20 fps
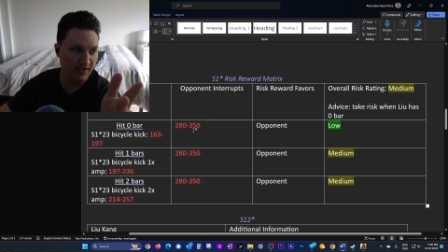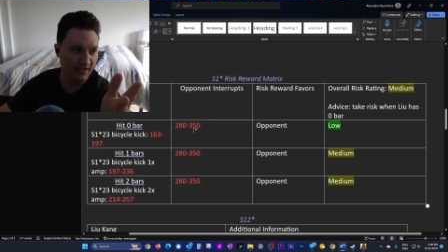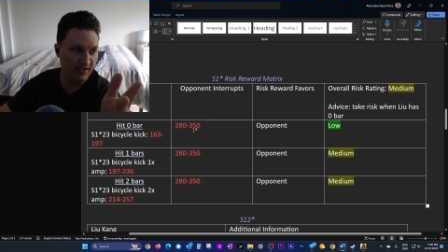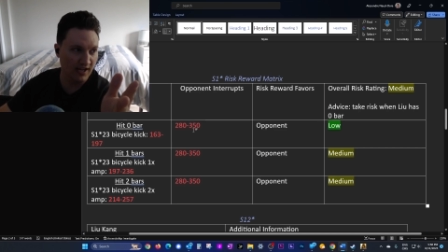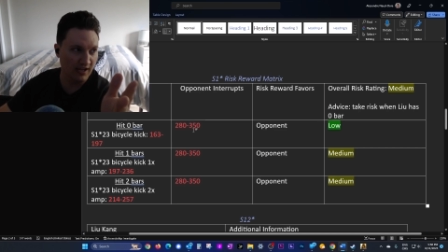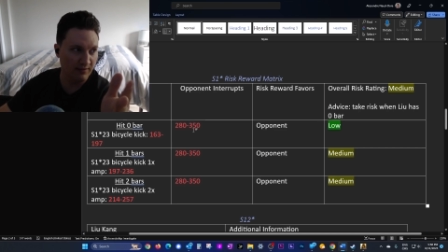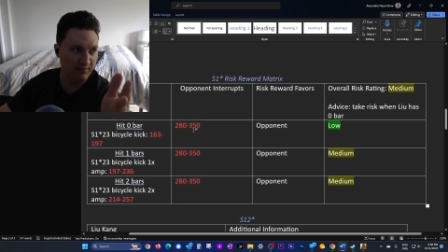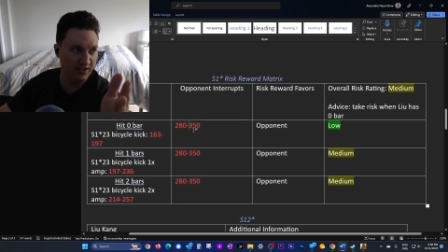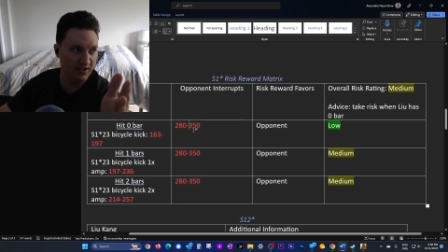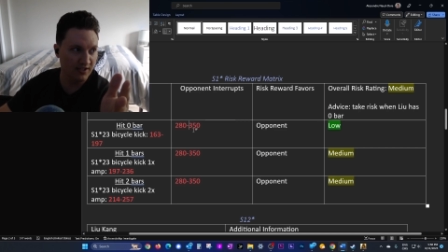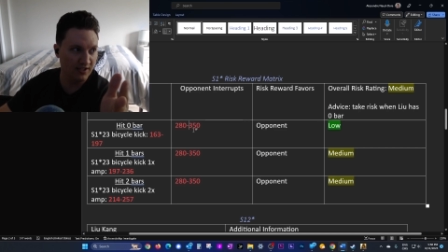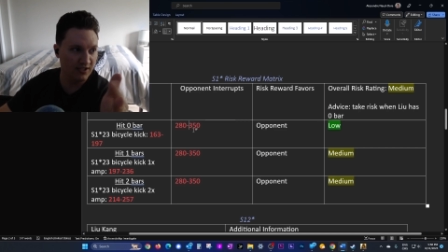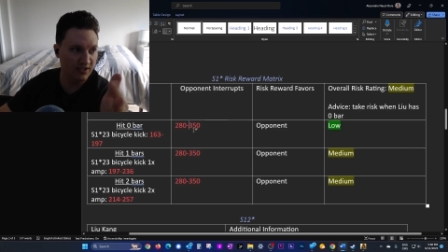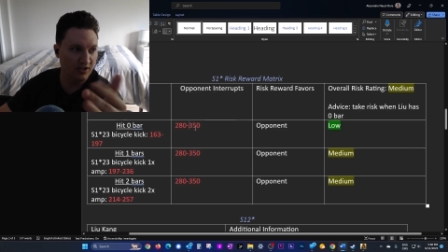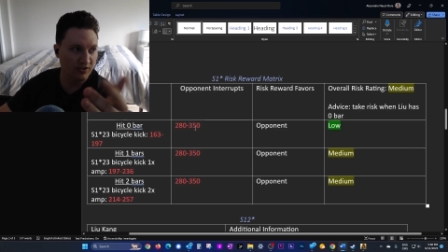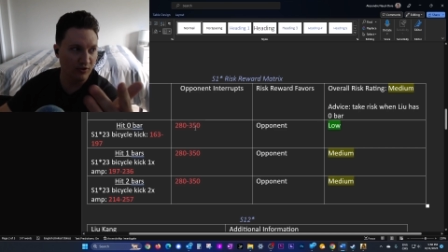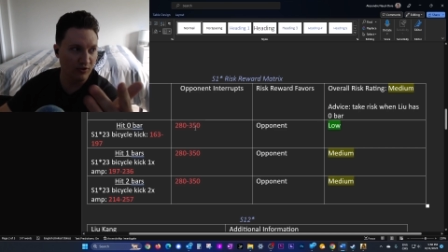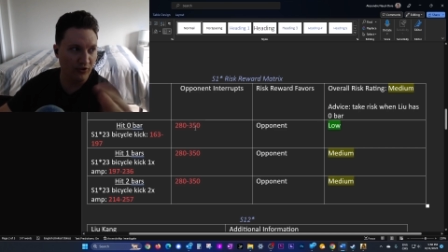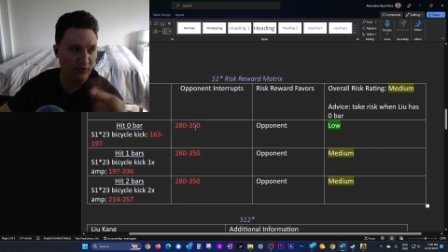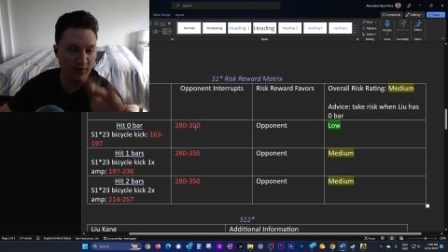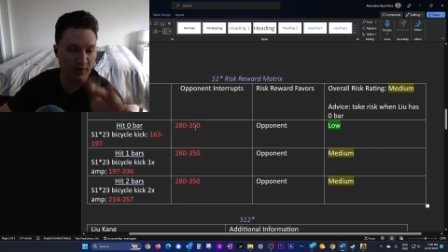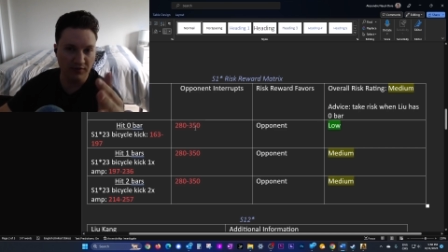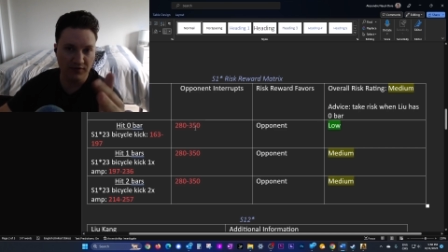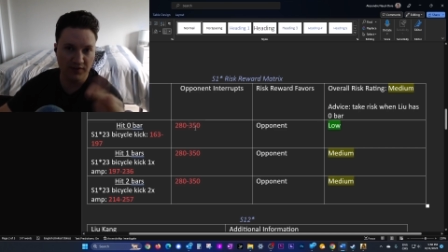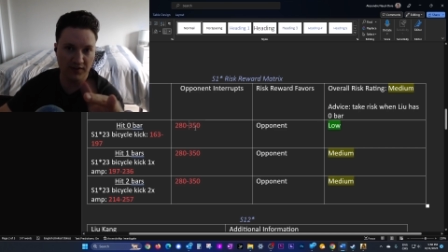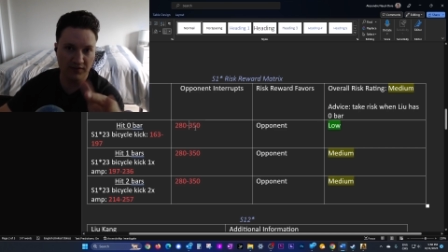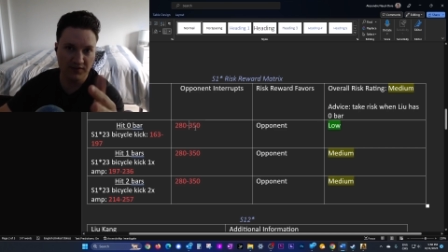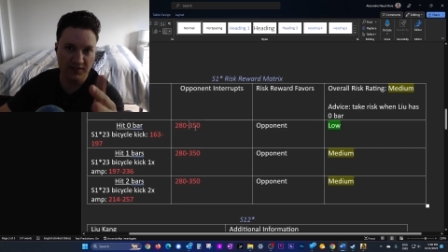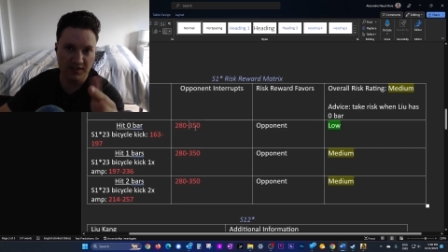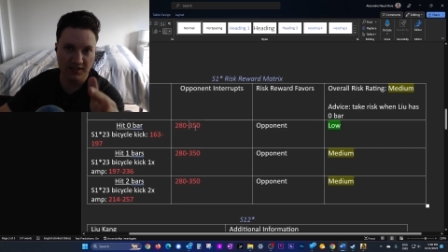damage to a
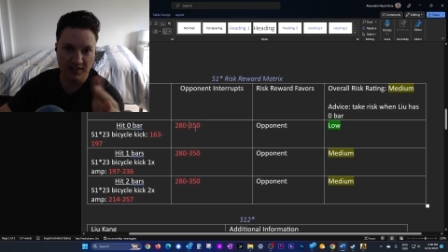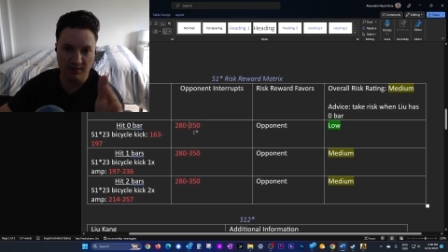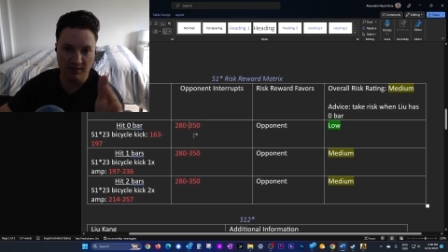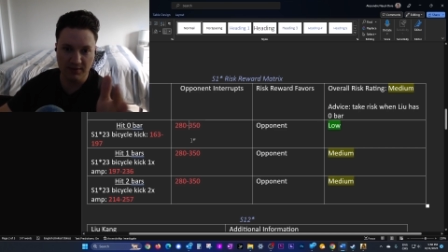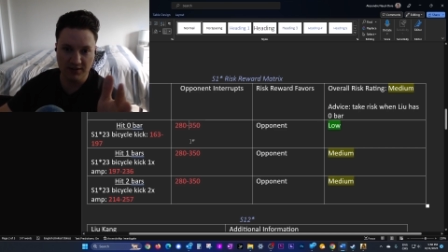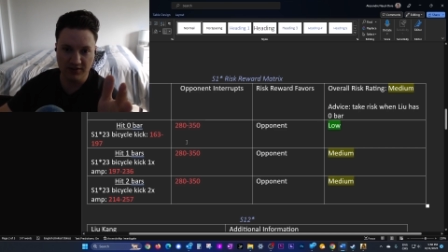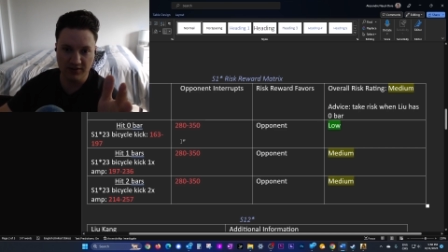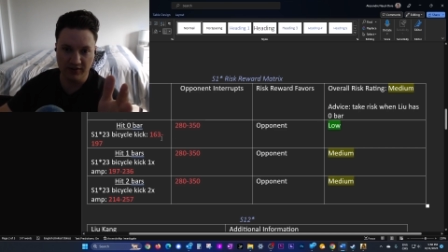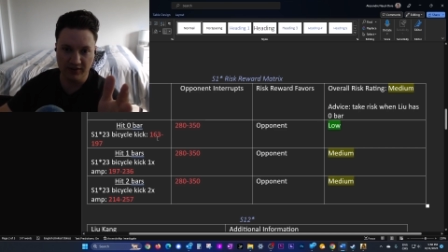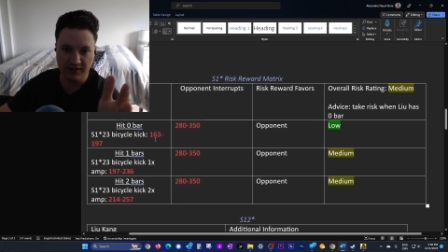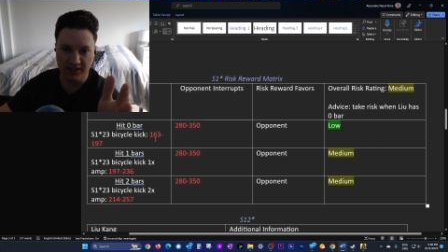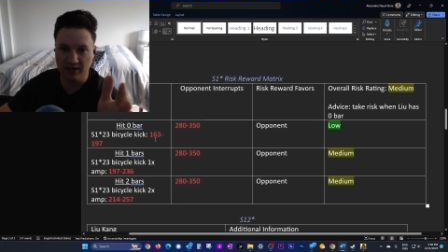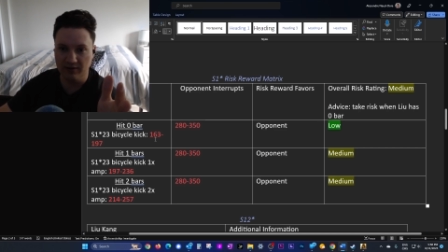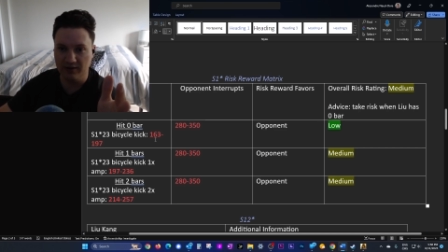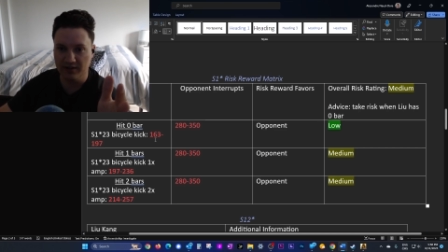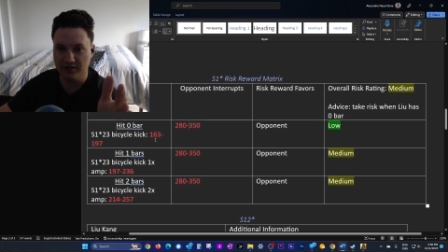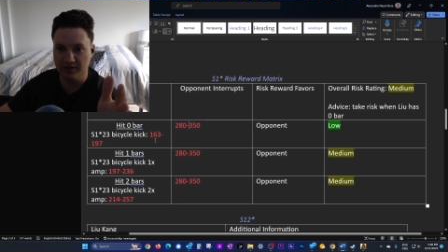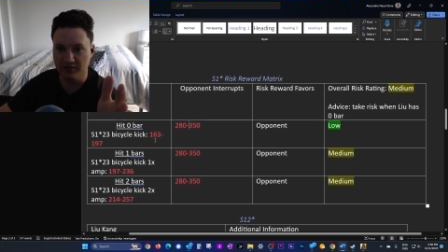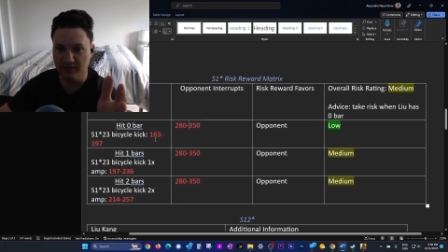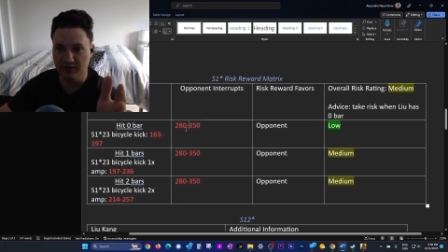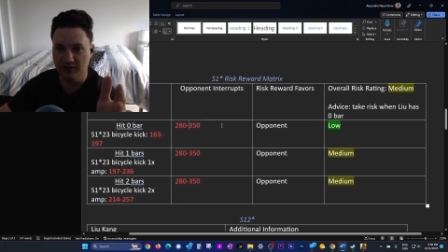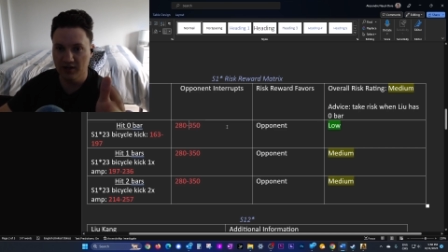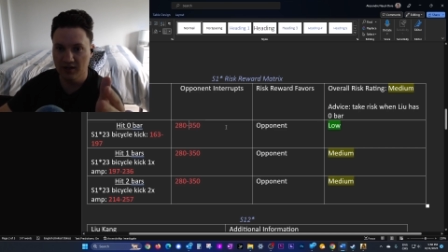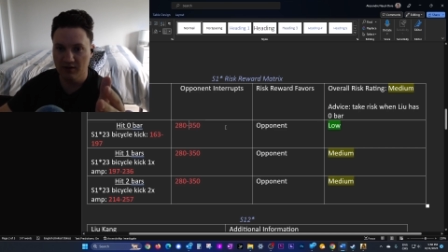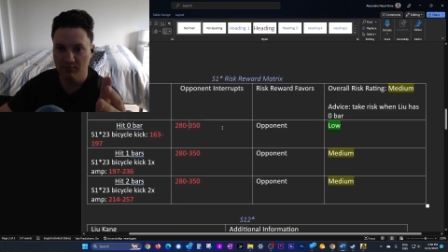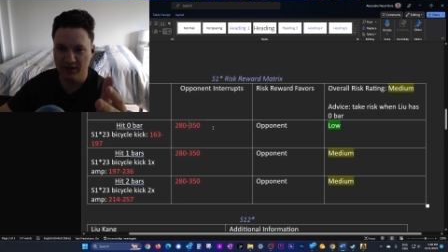350, depends on the character,